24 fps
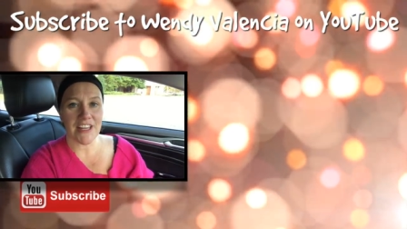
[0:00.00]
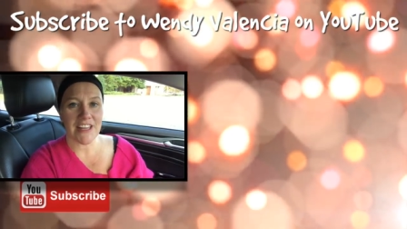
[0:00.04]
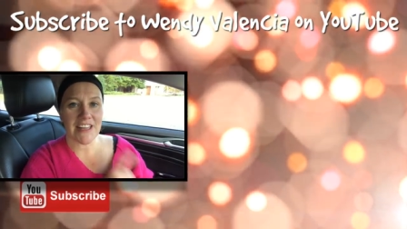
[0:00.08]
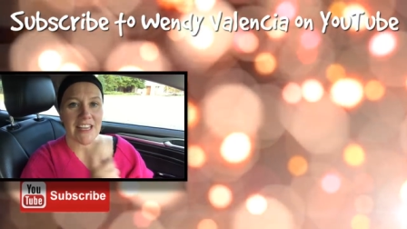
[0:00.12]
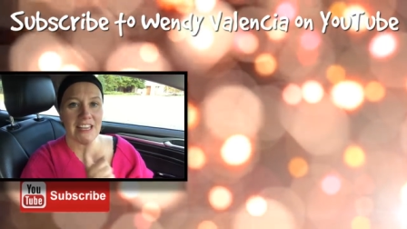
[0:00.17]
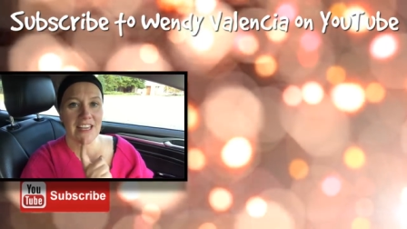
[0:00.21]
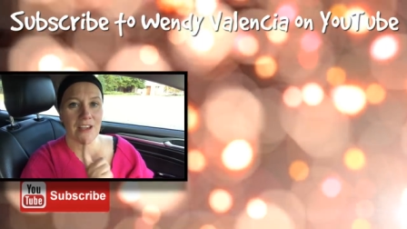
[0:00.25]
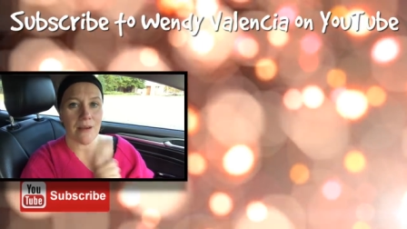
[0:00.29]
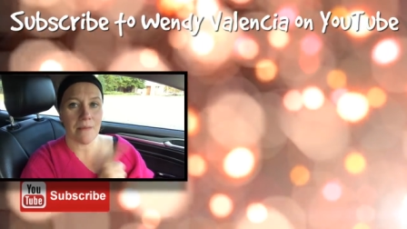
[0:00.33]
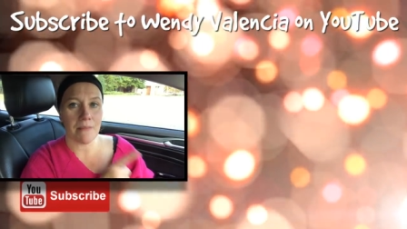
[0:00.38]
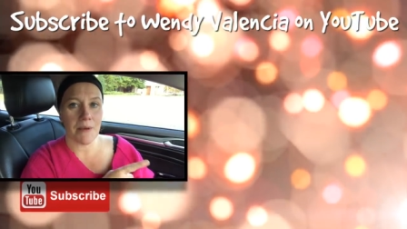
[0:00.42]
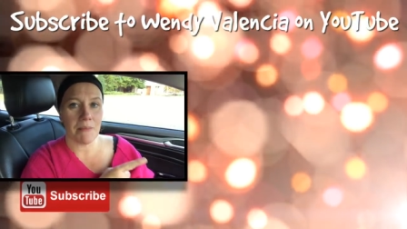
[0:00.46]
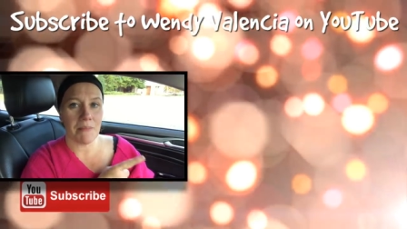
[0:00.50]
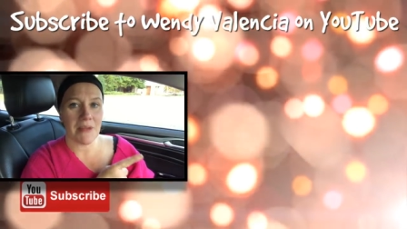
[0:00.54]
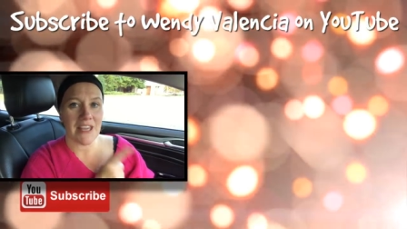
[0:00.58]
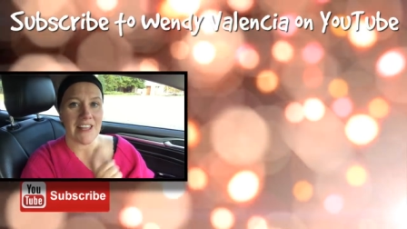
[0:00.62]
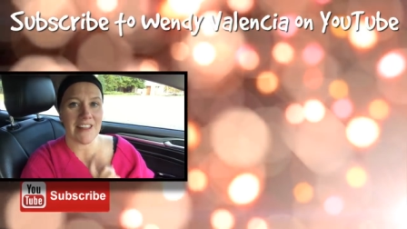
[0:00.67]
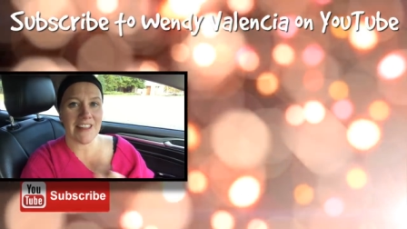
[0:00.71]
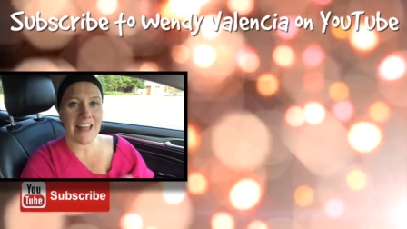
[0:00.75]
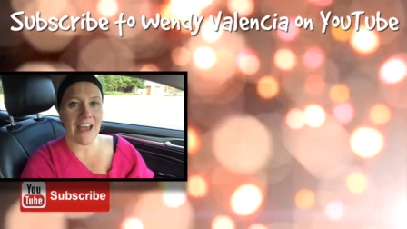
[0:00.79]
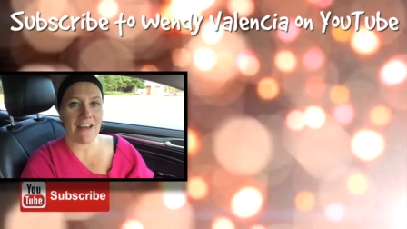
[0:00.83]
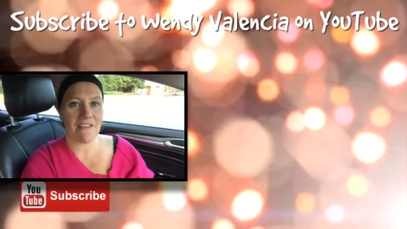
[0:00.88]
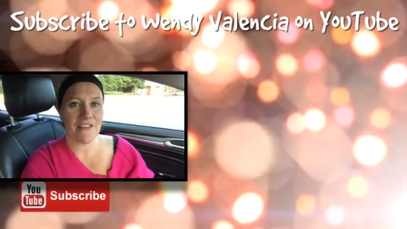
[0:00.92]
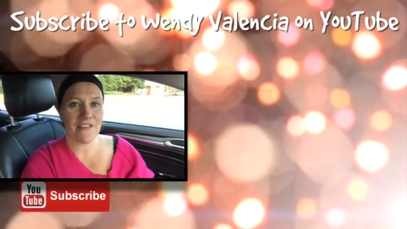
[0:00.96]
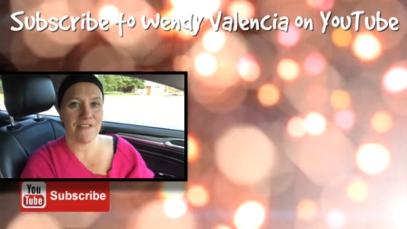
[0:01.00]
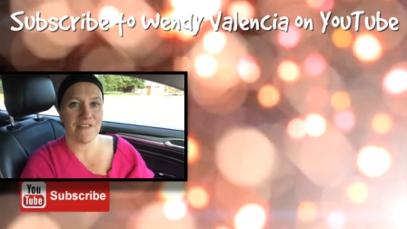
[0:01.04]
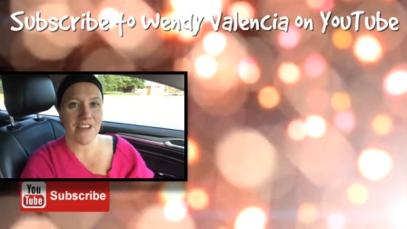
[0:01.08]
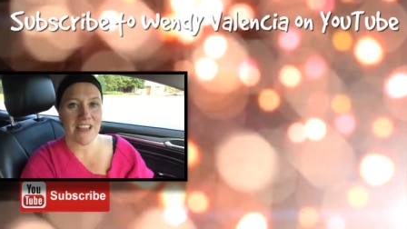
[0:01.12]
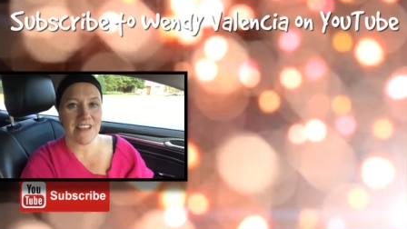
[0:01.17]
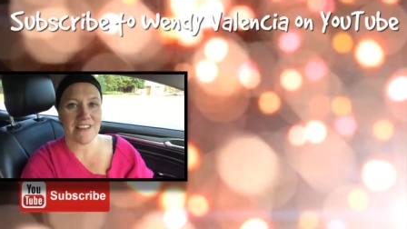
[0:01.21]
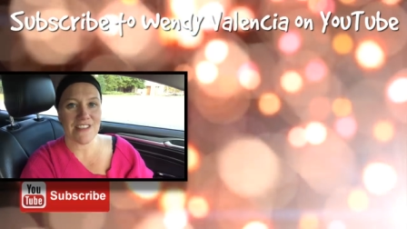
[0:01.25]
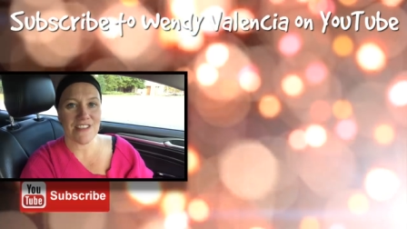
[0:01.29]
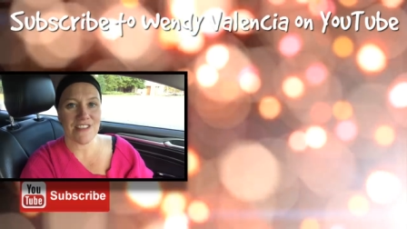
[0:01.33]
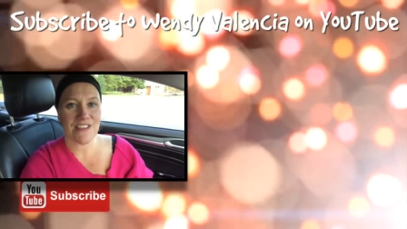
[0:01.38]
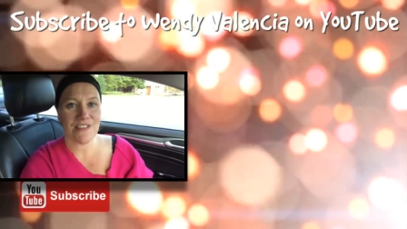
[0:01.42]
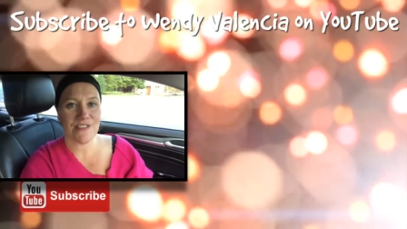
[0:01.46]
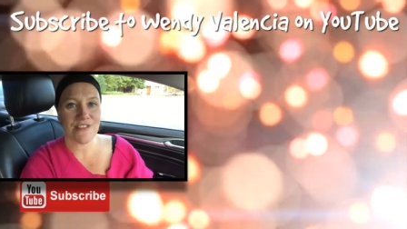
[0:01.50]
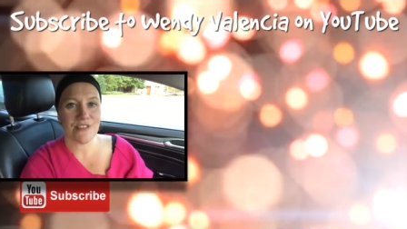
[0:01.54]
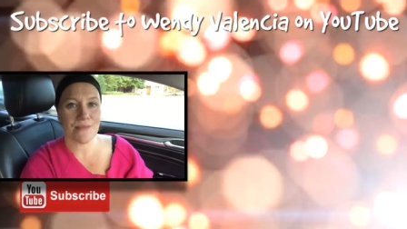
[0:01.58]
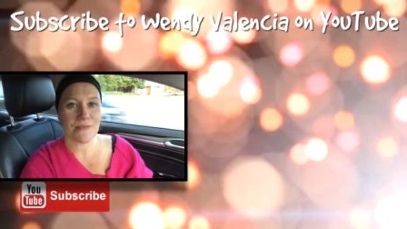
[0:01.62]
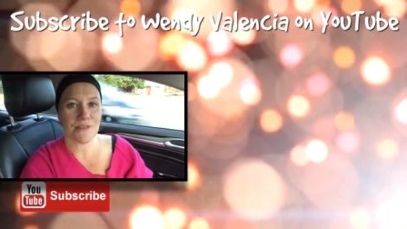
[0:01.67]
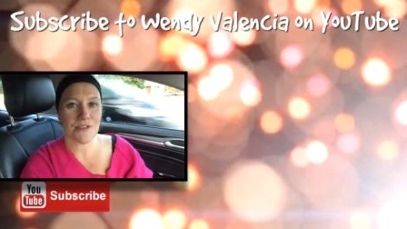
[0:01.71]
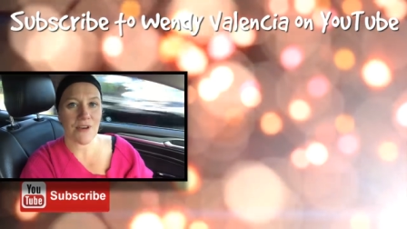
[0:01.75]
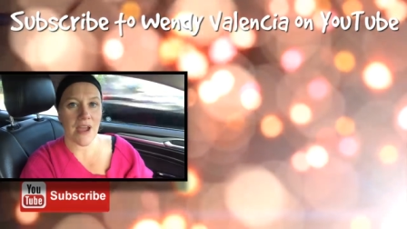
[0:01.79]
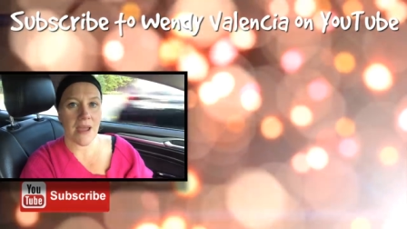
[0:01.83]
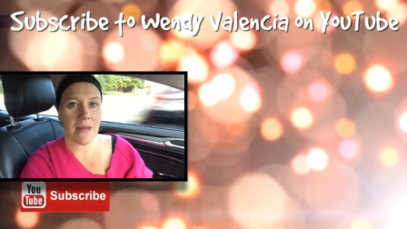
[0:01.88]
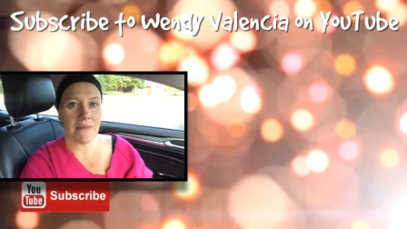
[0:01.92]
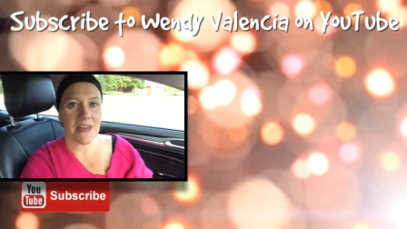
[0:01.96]
click on my big laughing face to
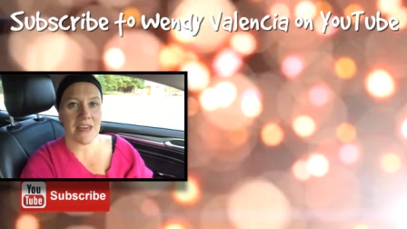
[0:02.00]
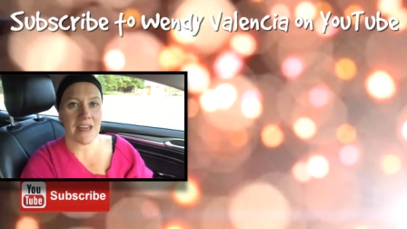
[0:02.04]
subscribe.